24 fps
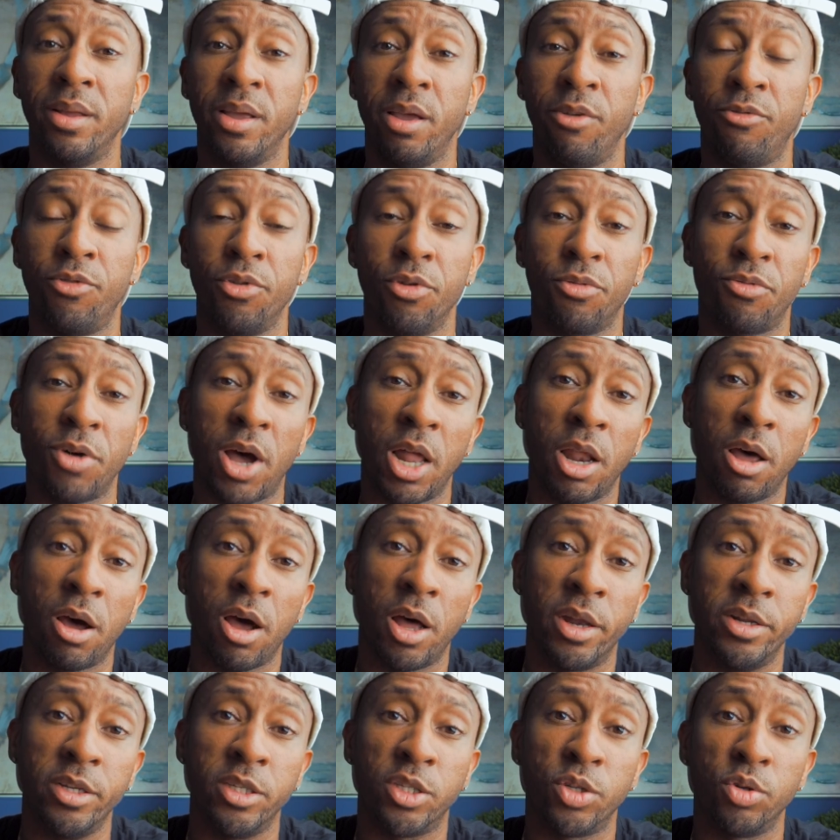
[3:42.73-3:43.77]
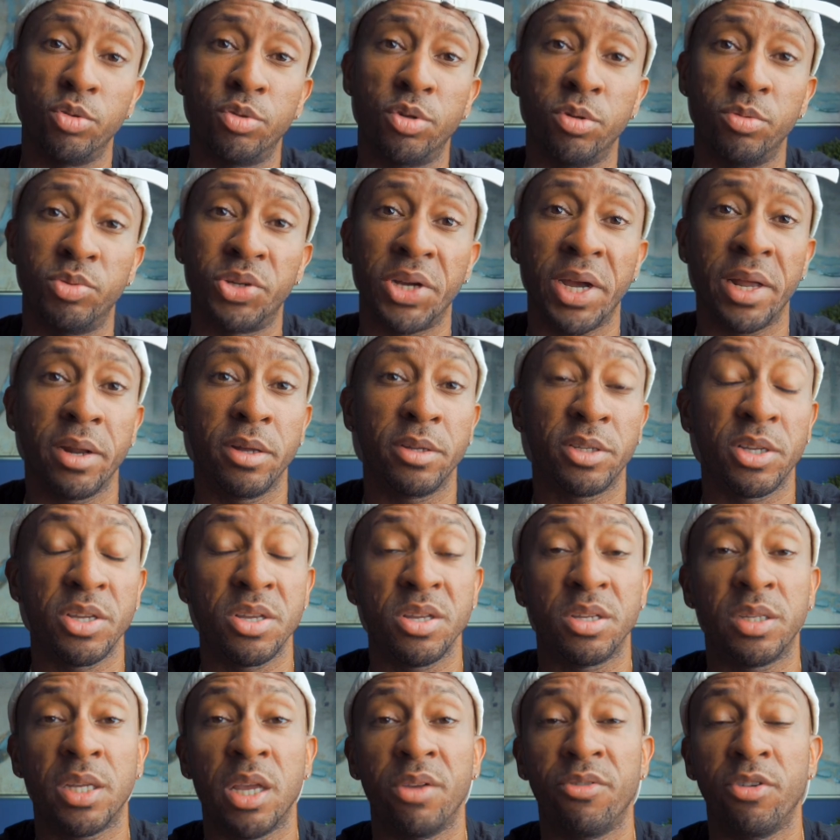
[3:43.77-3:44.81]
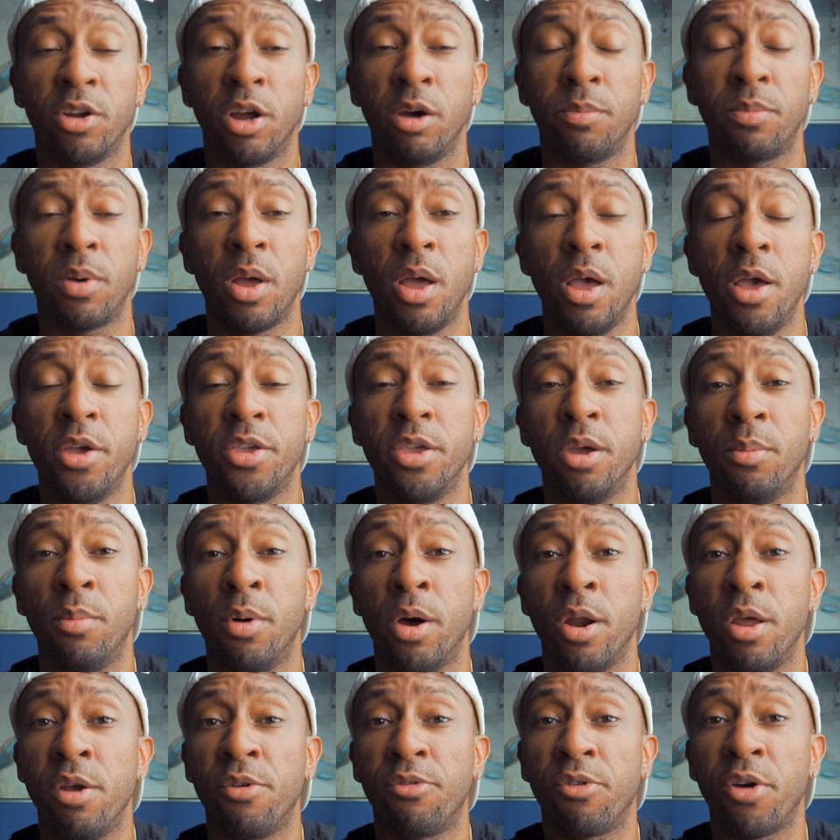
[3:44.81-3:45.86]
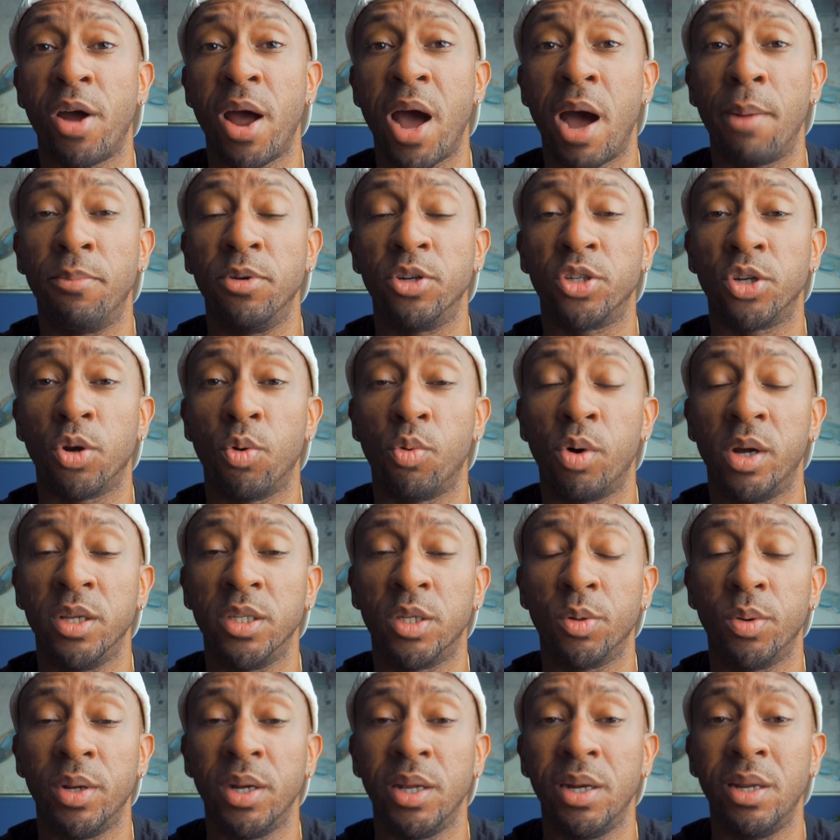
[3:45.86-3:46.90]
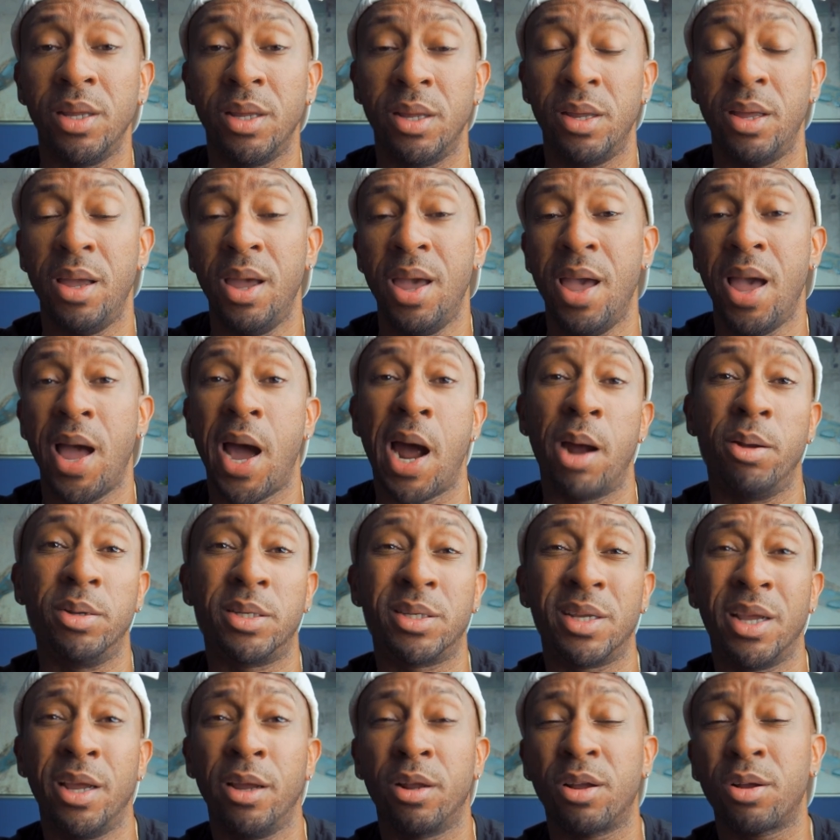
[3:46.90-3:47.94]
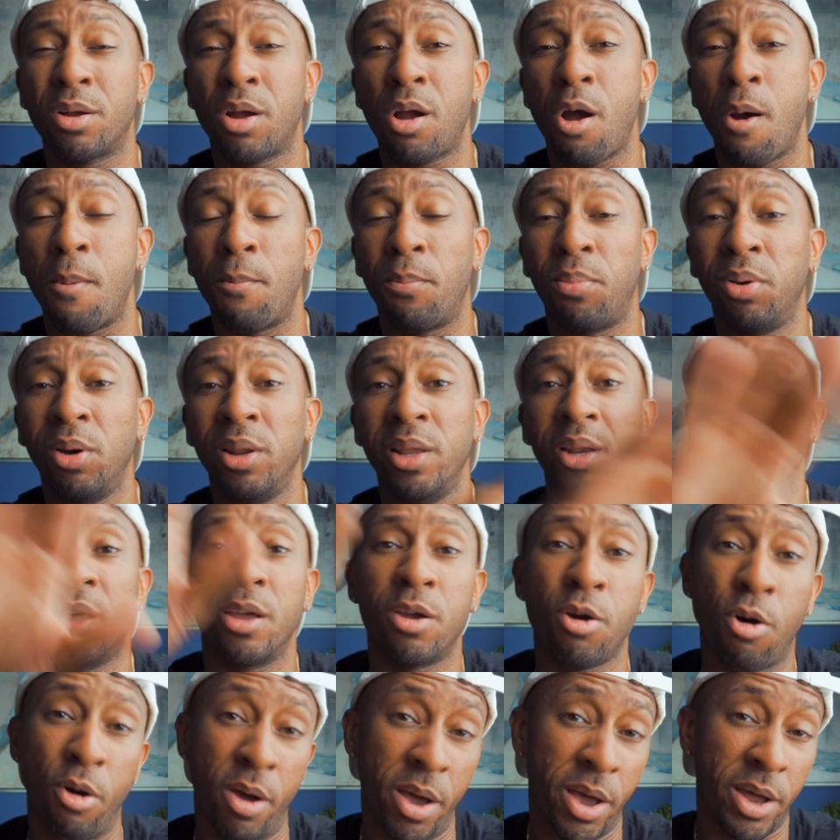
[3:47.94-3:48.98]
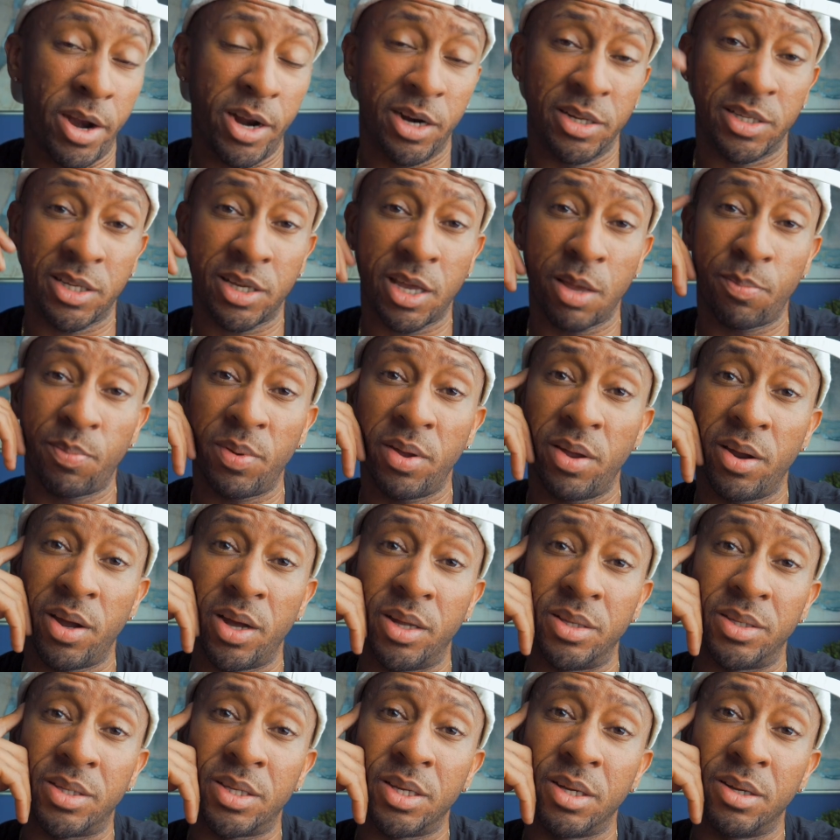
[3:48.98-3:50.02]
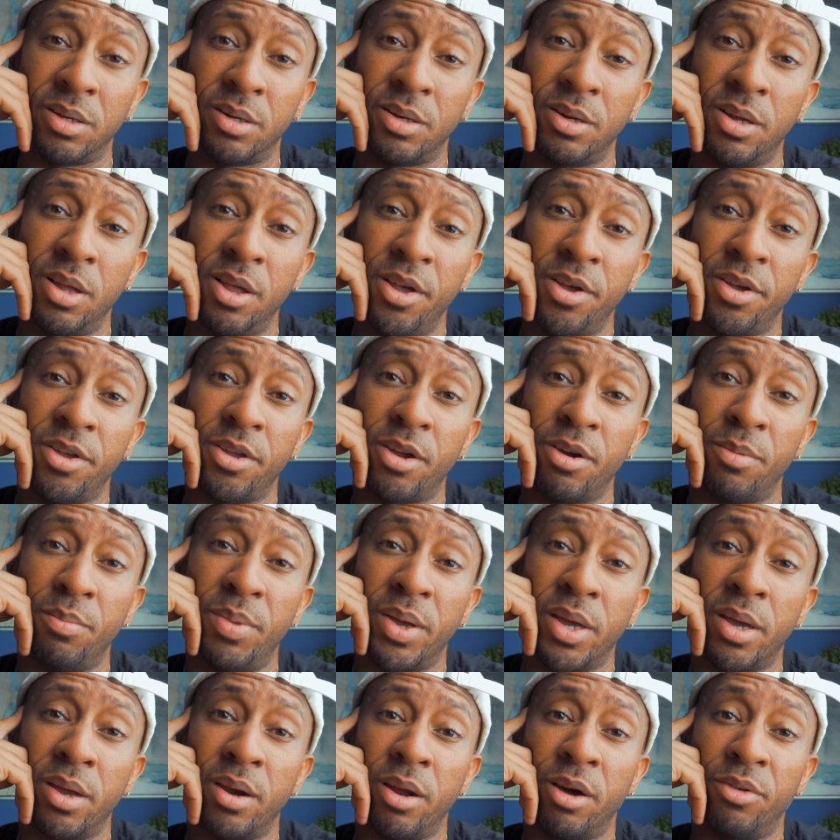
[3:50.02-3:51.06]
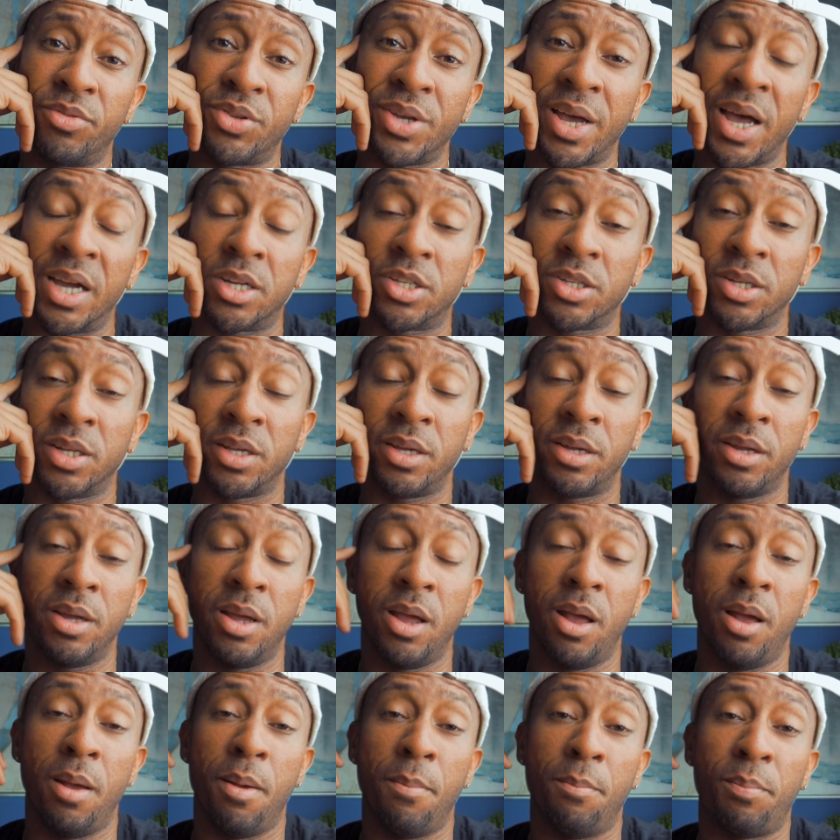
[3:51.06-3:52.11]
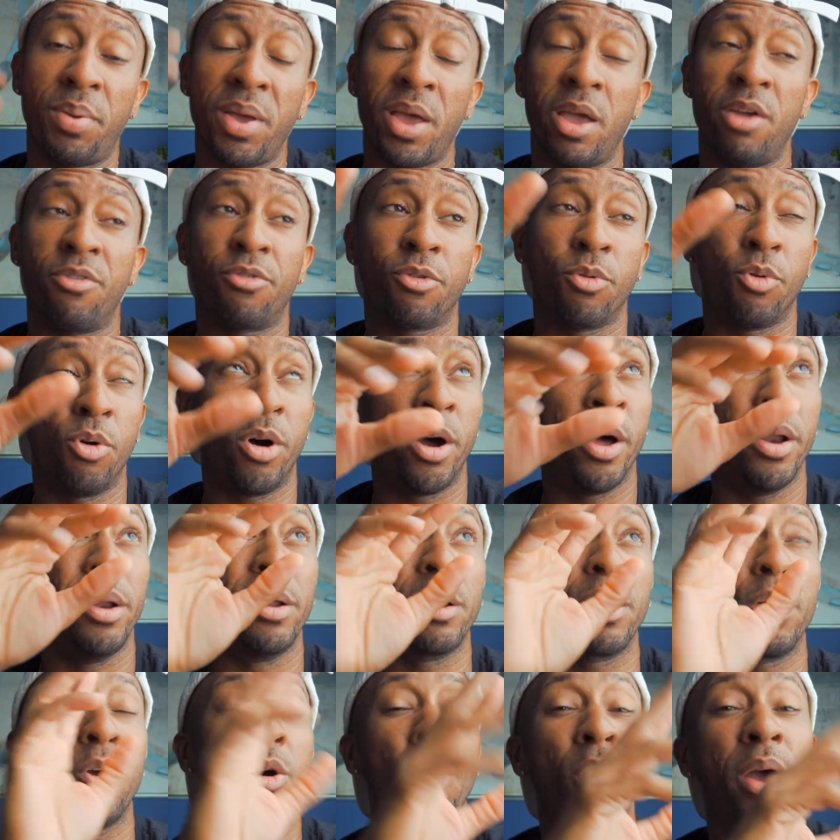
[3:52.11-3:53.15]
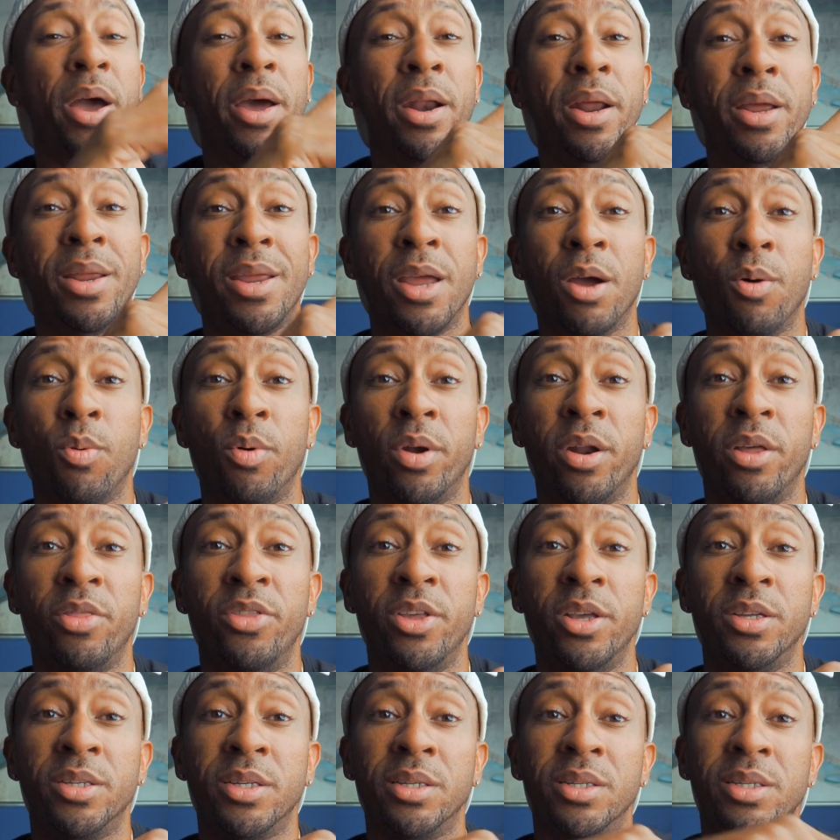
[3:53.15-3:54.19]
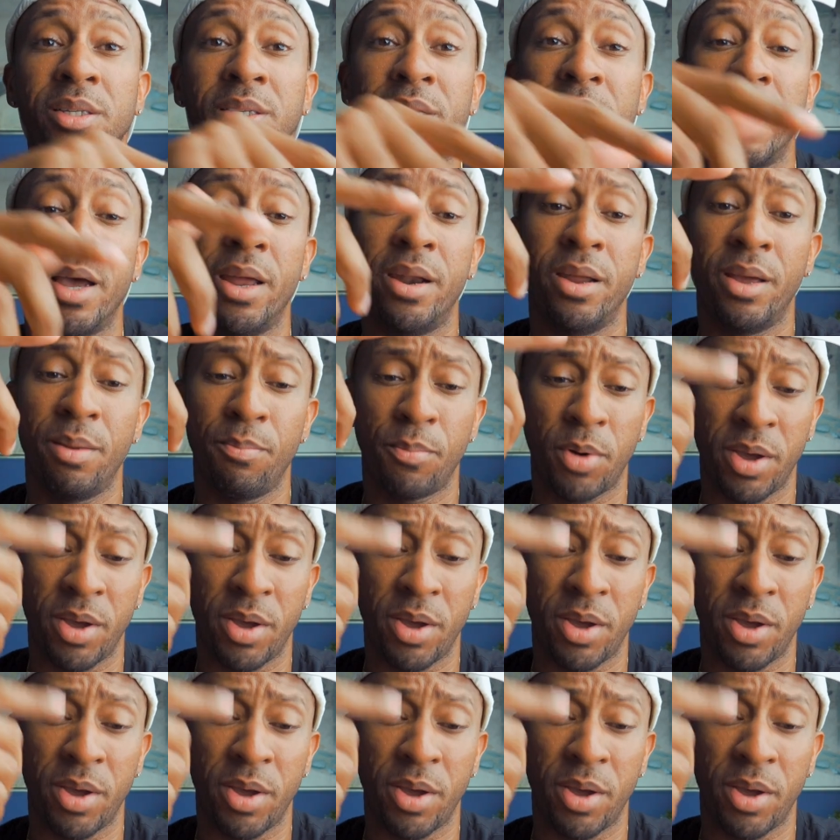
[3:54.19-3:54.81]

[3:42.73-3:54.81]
If you follow all these YouTube channels and you're saving up your money for Aputure 120D, I would say completely go ahead and skip it until you're big enough to actually pay for one, go ahead and get one of these instead.